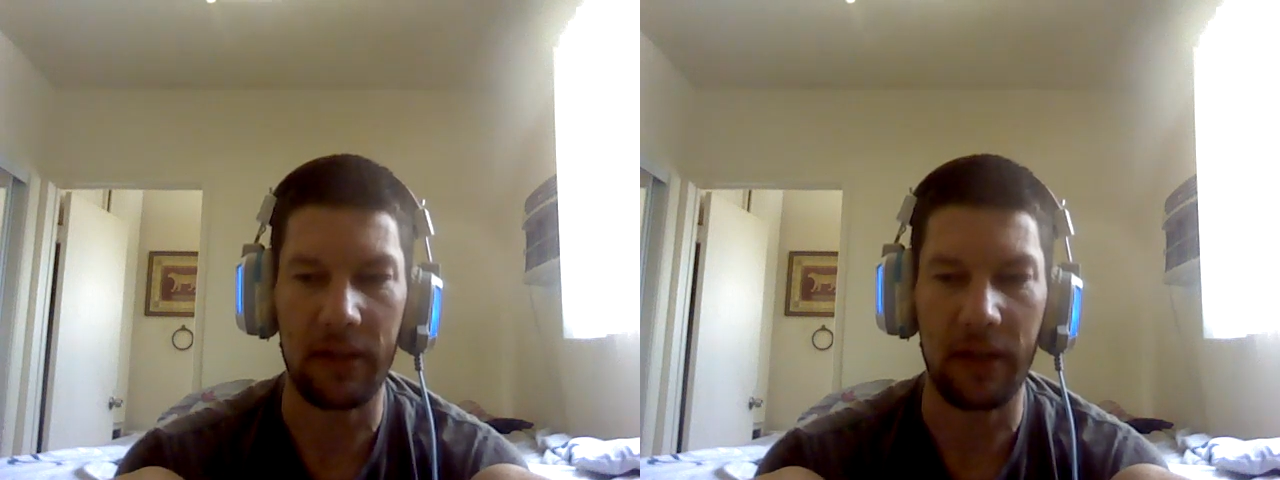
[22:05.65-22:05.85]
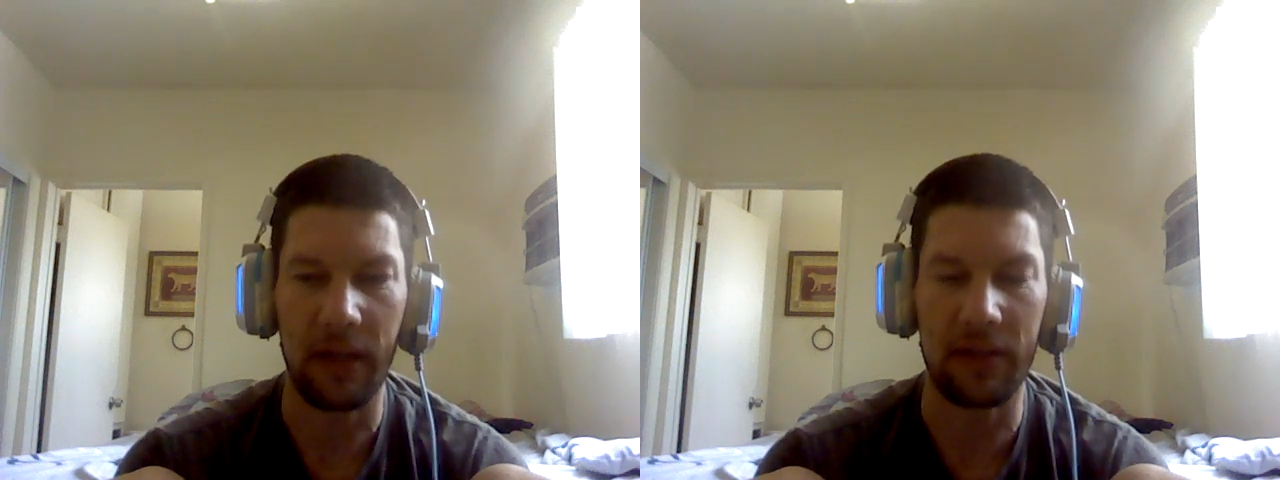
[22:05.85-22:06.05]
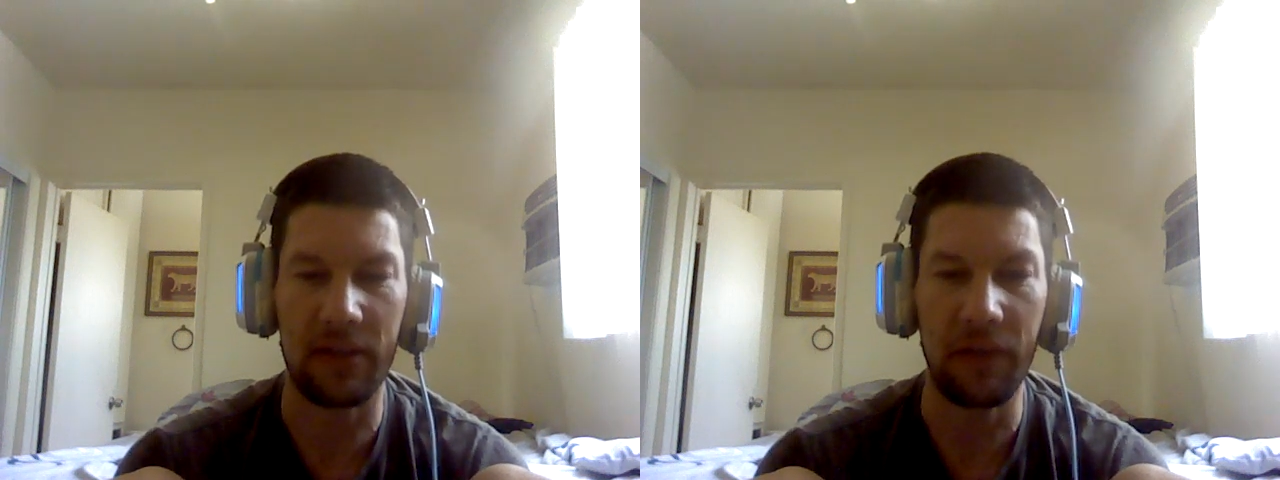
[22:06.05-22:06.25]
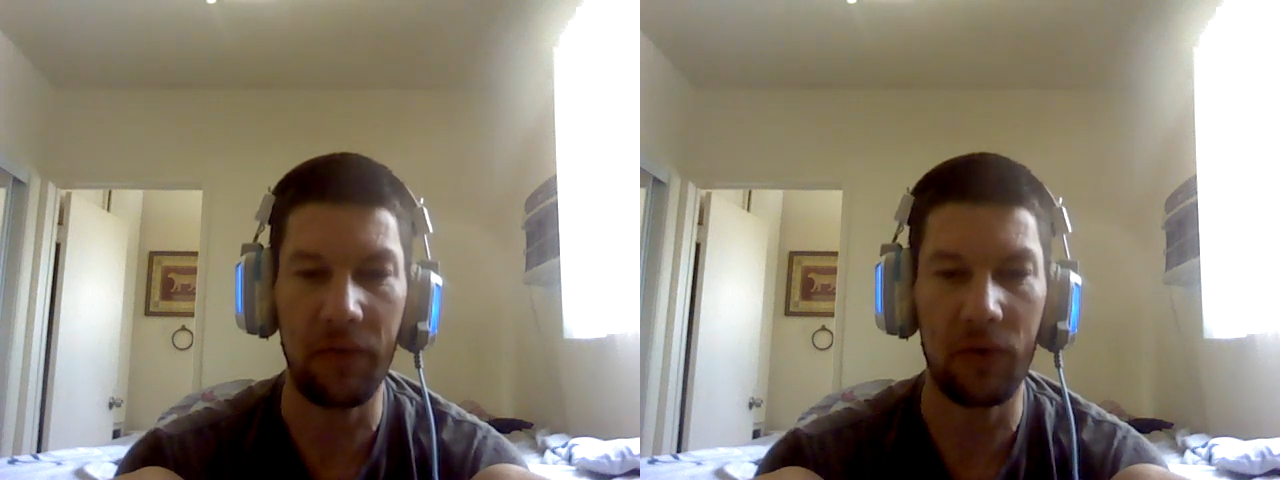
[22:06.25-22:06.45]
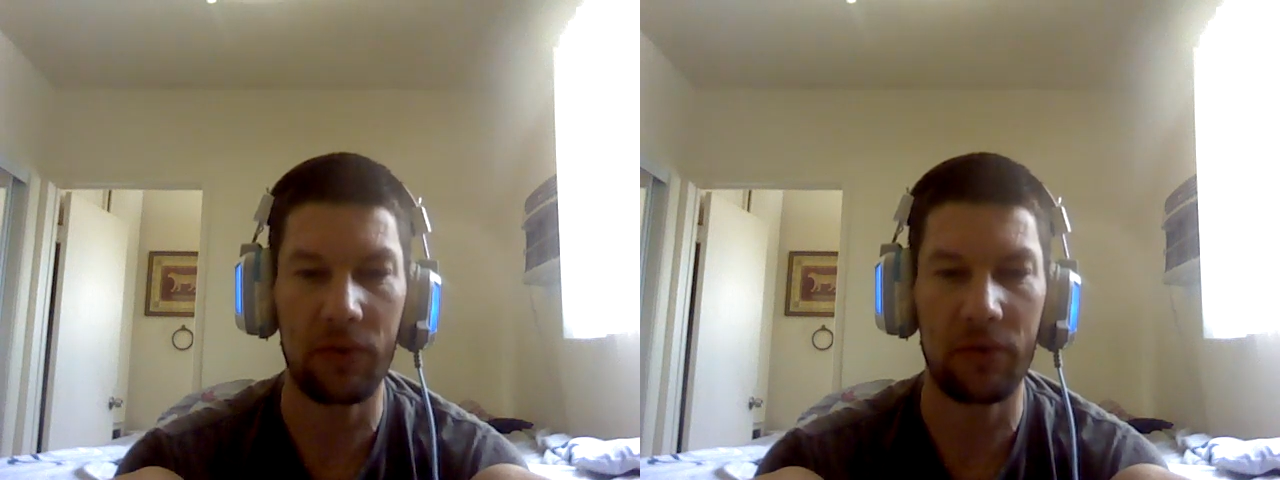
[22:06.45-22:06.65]
it's
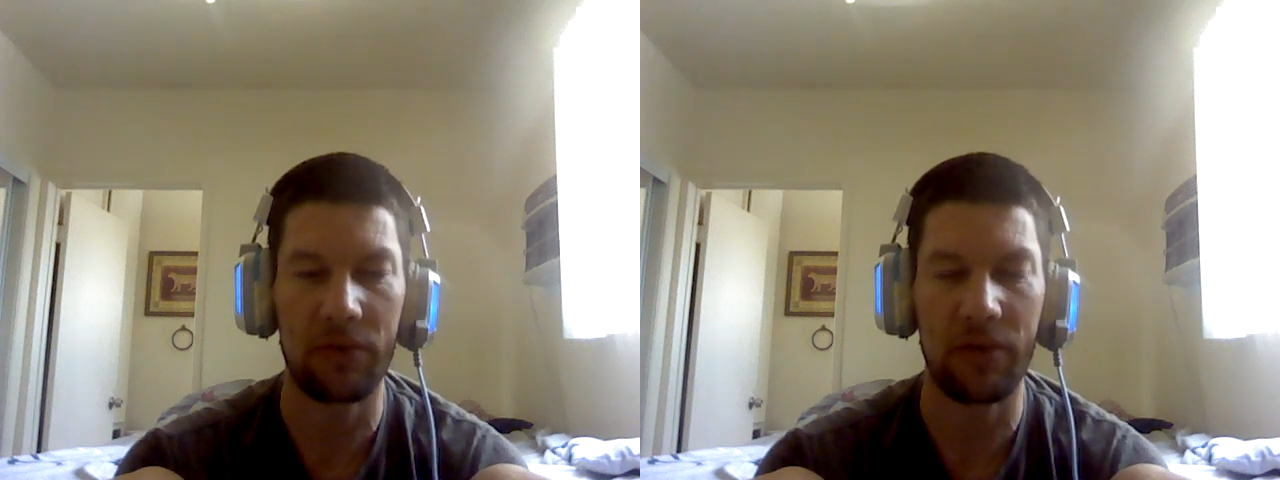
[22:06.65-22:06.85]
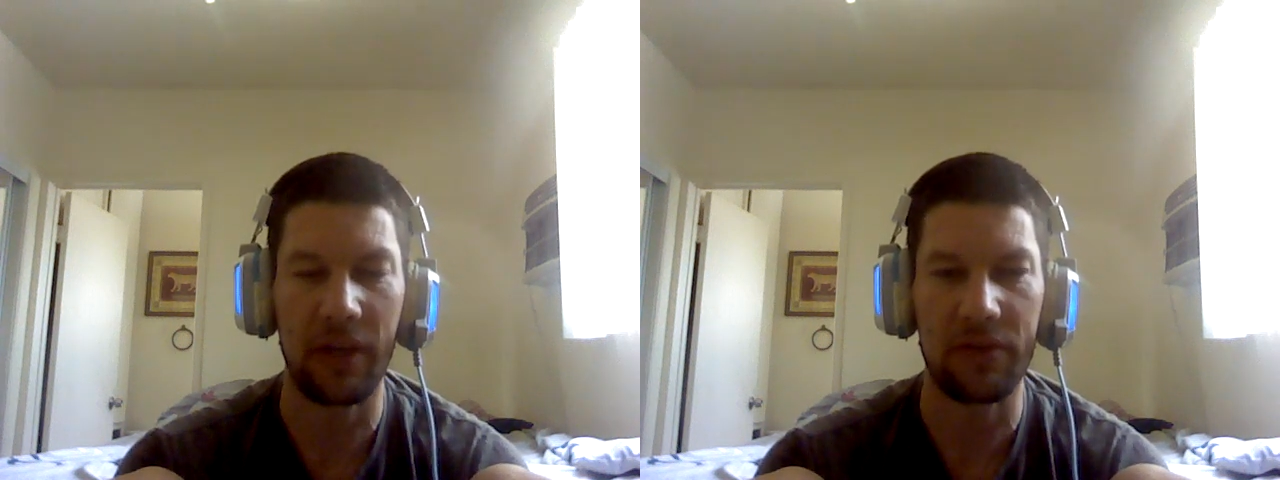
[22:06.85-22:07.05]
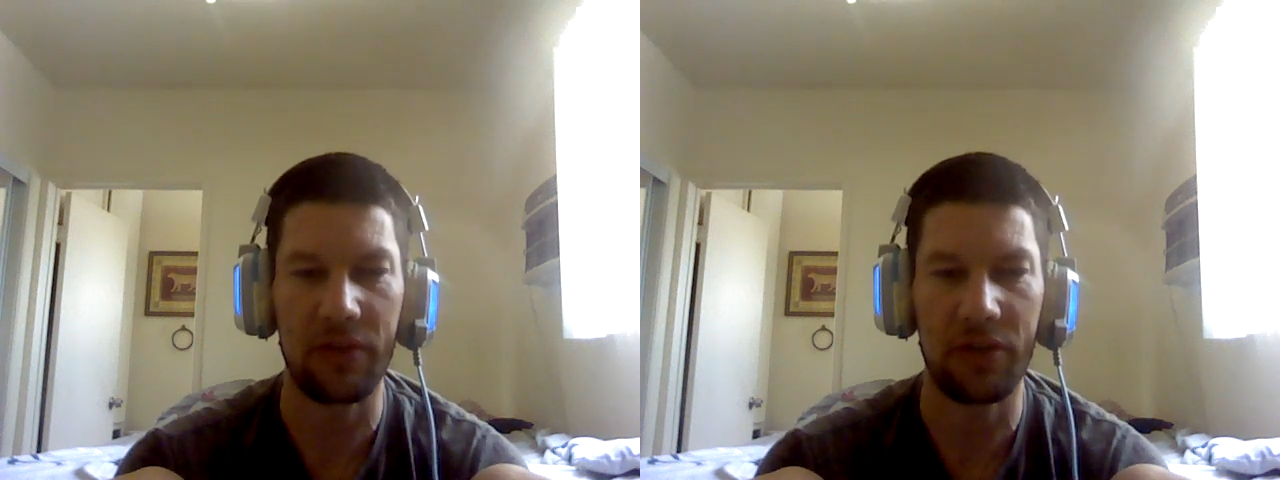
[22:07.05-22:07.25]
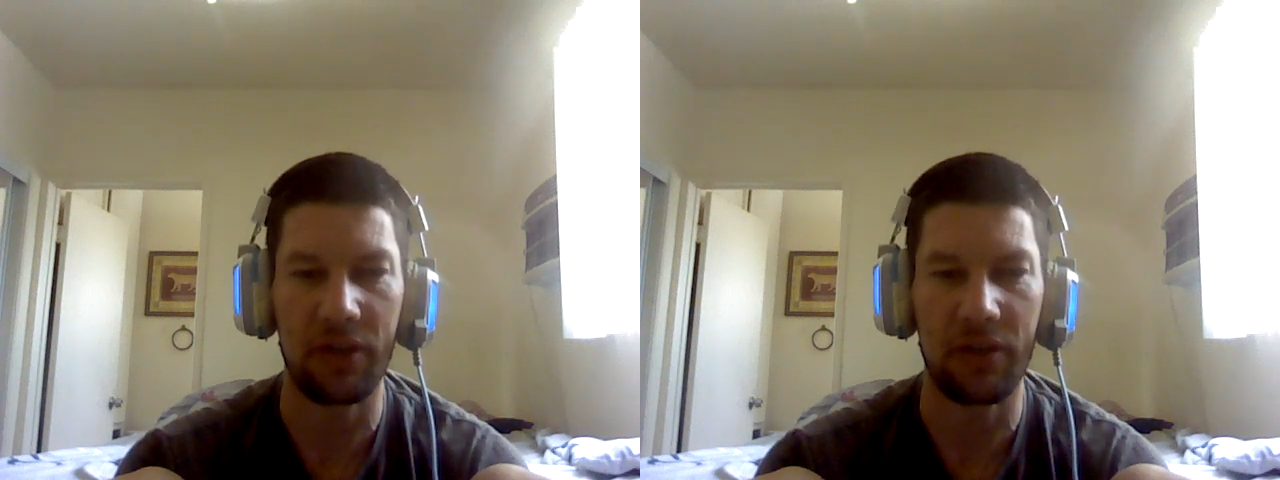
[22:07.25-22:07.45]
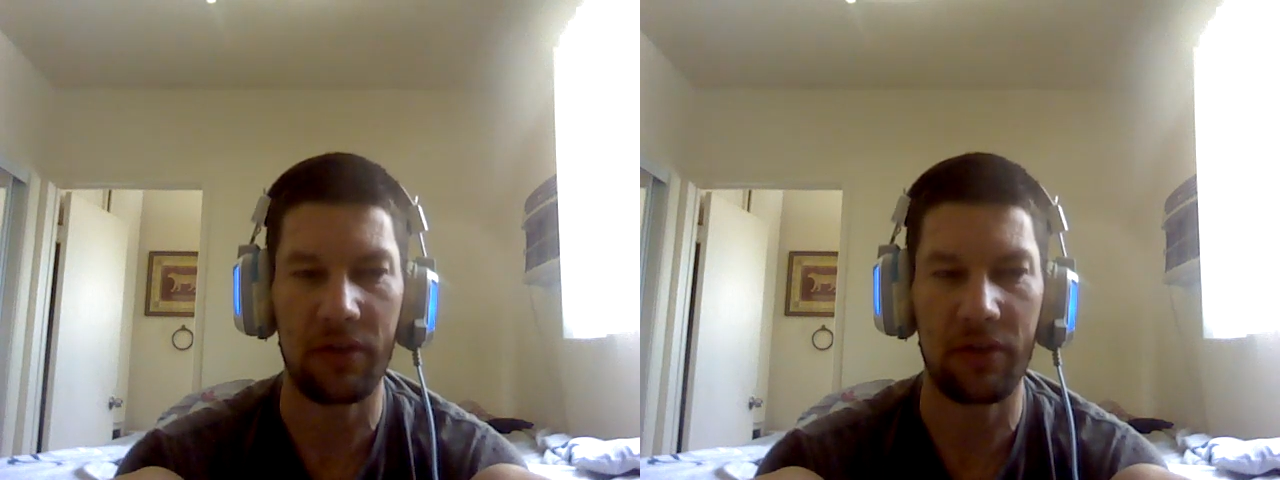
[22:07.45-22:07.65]
difficult to
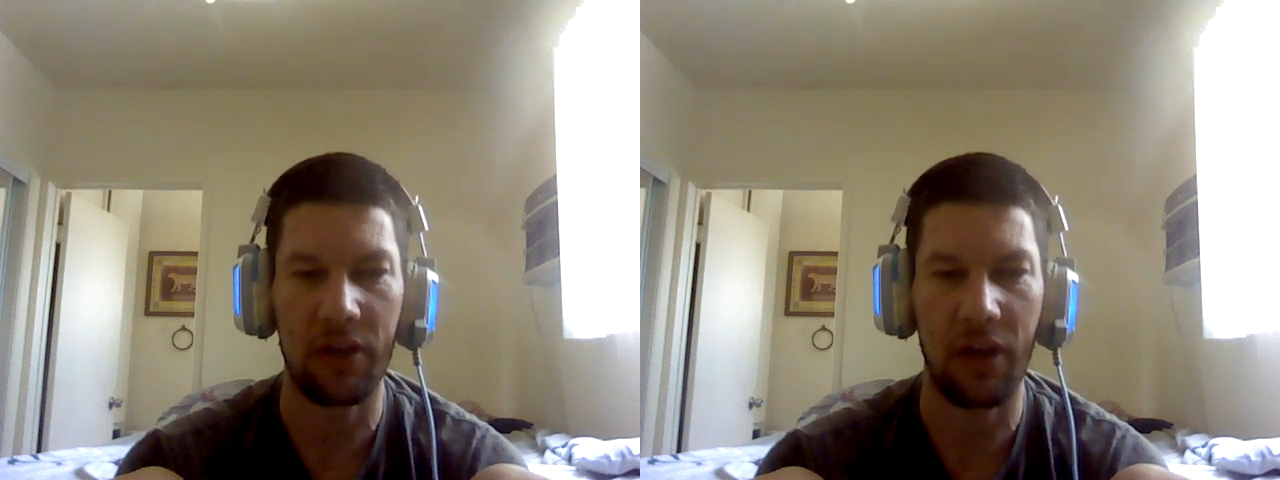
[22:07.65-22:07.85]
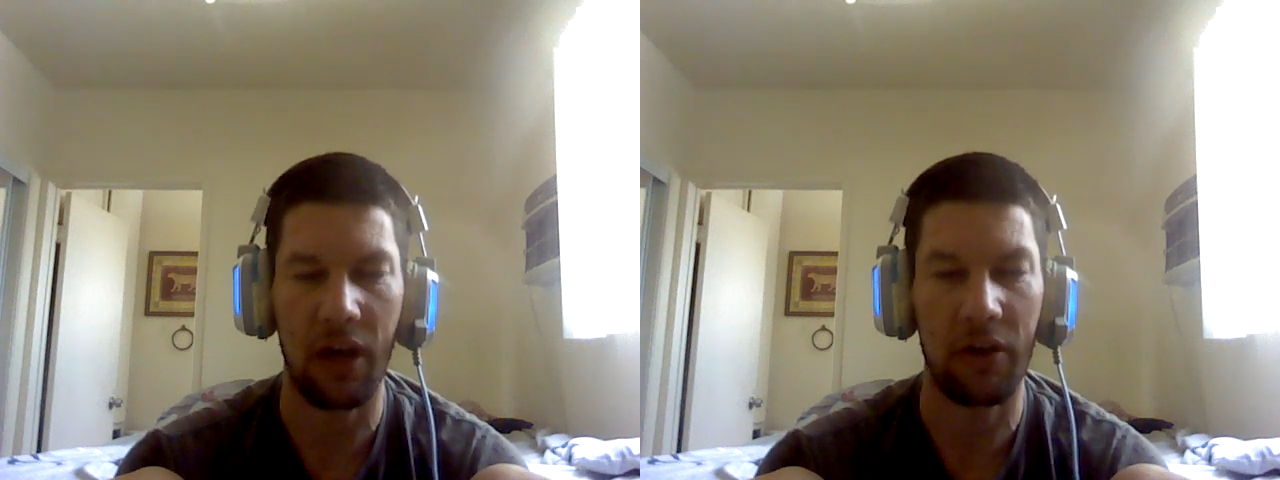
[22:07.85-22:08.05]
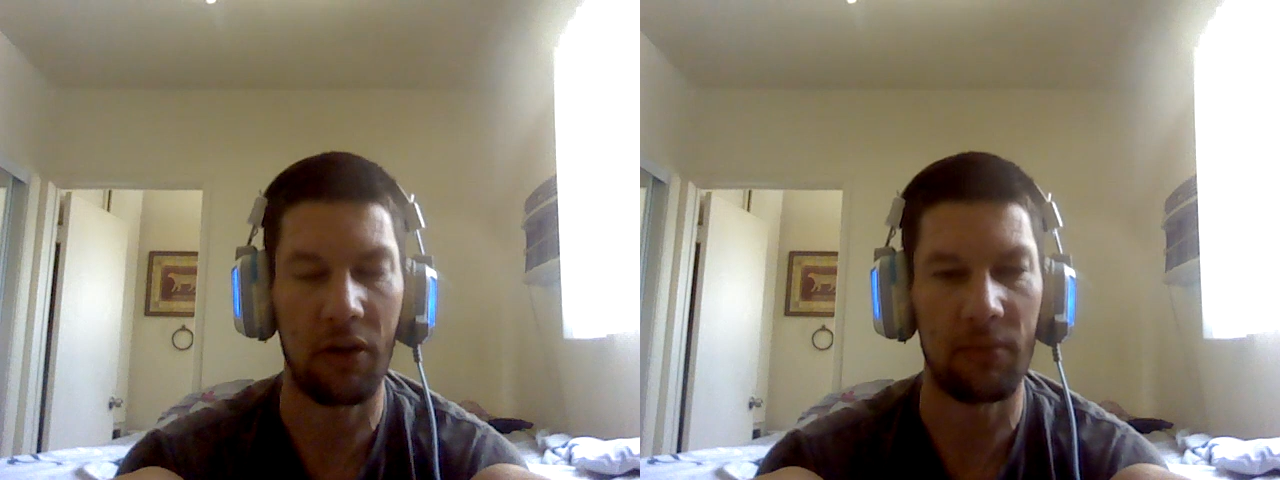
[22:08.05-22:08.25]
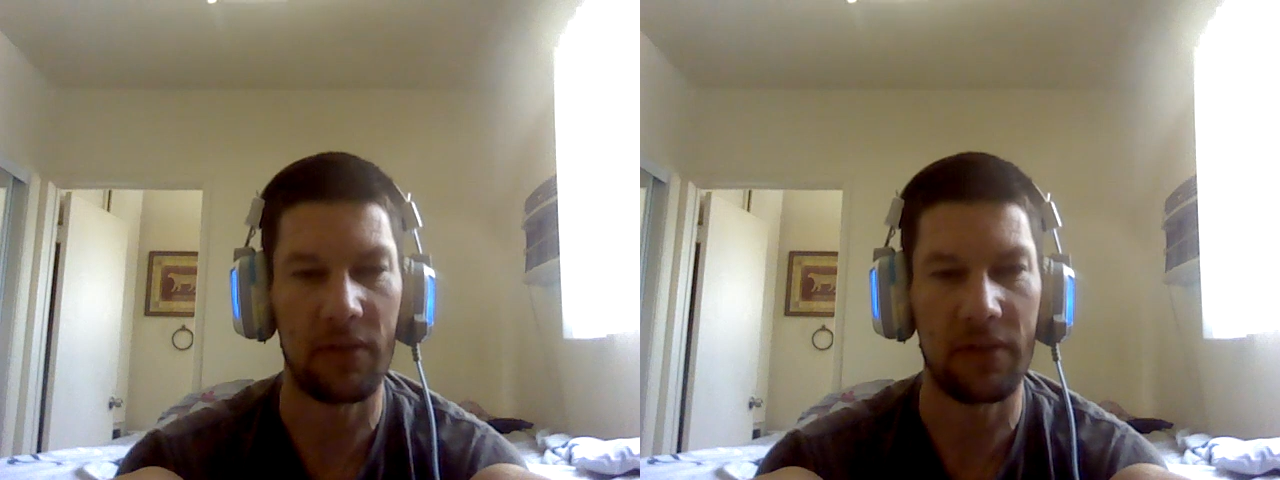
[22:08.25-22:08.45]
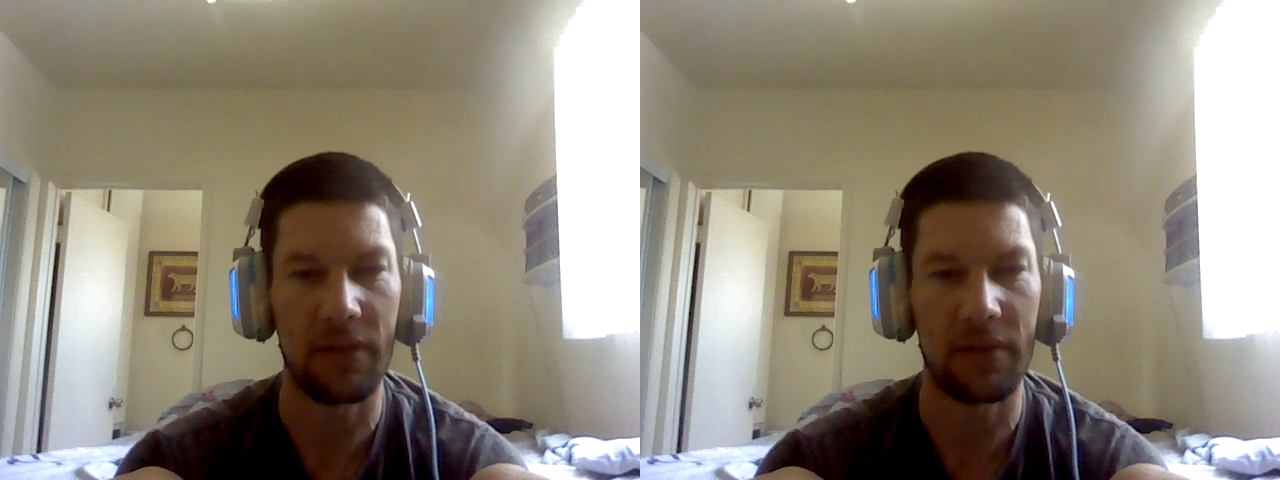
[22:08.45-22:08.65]
transition to
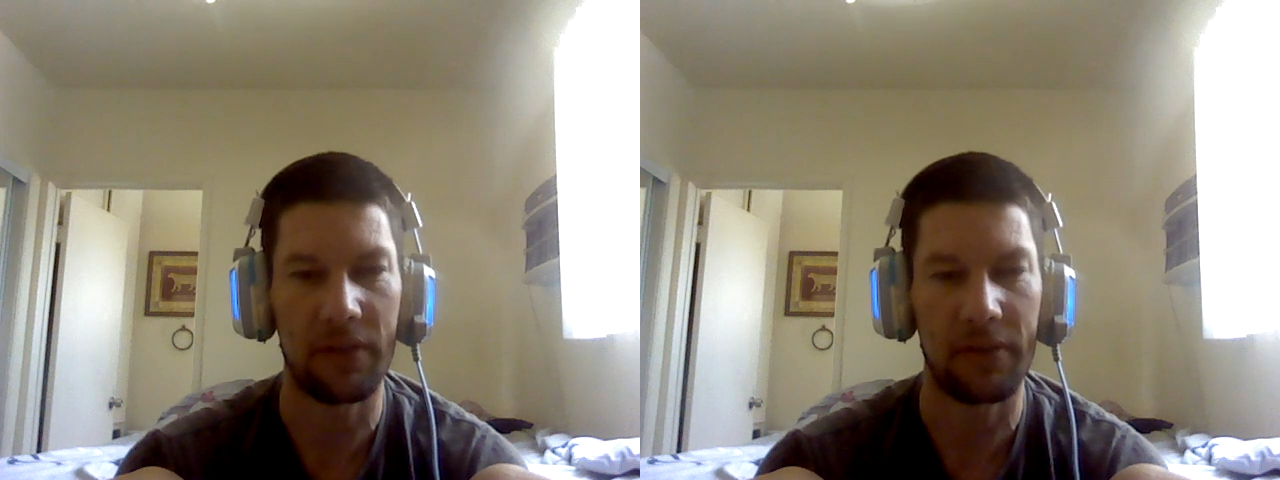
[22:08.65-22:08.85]
non-homelessness.